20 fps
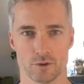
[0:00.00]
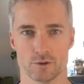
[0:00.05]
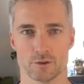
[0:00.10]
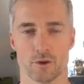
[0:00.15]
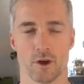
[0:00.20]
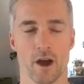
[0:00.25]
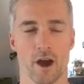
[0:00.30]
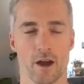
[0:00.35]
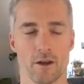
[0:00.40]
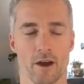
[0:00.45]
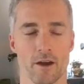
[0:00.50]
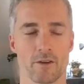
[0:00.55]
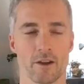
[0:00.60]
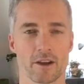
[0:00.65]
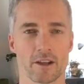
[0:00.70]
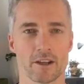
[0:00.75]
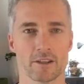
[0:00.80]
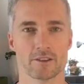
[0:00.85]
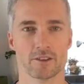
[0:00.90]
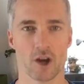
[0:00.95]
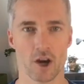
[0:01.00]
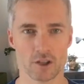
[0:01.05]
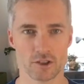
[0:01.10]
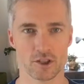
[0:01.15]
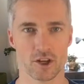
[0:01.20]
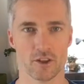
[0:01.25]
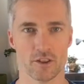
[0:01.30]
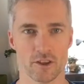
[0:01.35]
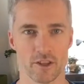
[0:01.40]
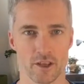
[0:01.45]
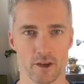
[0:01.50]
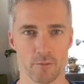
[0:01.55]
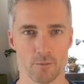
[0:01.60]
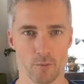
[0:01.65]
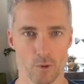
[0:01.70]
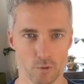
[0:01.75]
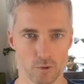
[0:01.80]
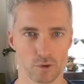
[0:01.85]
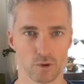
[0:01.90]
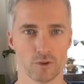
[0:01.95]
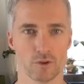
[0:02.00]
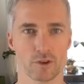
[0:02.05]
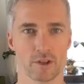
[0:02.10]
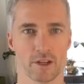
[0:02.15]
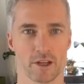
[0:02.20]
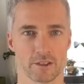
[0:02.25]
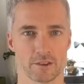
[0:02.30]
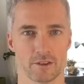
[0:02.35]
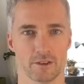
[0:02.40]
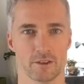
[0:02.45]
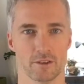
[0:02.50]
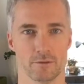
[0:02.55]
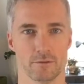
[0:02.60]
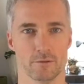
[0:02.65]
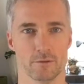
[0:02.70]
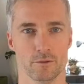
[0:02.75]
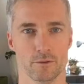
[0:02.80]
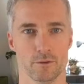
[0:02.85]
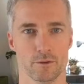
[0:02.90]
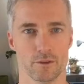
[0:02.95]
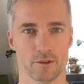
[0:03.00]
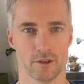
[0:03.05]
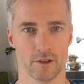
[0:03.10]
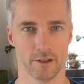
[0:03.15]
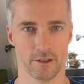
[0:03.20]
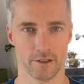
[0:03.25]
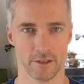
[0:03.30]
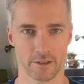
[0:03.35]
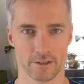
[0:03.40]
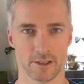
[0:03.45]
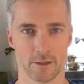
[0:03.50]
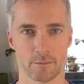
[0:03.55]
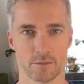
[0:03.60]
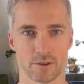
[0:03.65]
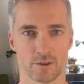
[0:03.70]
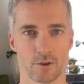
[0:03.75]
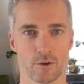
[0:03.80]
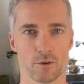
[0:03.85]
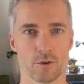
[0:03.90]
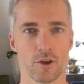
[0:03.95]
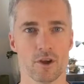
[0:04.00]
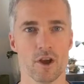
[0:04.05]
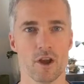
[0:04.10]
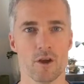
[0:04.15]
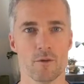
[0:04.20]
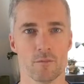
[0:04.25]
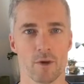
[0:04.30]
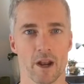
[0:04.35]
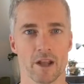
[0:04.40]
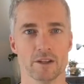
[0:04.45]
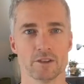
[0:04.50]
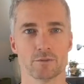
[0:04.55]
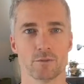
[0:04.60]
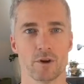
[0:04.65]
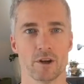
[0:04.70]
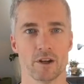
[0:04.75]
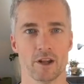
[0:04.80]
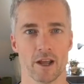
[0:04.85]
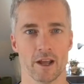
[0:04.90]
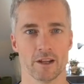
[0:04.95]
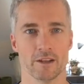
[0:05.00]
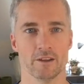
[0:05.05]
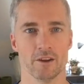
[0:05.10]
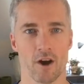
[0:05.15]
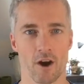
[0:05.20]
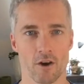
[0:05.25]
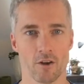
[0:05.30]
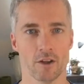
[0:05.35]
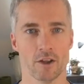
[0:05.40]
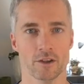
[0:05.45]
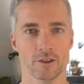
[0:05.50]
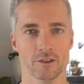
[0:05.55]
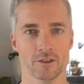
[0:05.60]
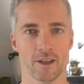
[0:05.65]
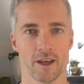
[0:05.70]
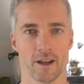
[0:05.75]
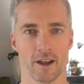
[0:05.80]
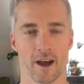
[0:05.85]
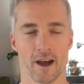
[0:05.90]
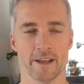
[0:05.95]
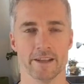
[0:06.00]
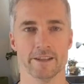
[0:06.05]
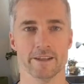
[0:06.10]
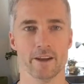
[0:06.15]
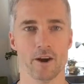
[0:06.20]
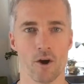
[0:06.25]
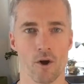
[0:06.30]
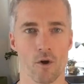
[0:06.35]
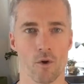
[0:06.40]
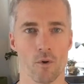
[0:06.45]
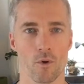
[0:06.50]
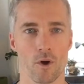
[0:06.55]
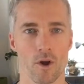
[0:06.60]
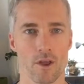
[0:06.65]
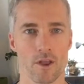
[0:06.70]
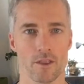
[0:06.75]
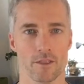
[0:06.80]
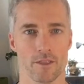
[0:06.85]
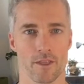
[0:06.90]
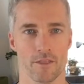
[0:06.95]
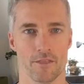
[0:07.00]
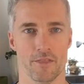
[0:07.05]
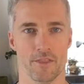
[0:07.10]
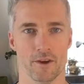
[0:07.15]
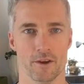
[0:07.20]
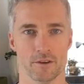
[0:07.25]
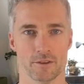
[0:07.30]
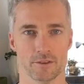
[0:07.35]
So I'm not going to touch on the emotional connection to food in this episode, but I just wanted to acknowledge that I know that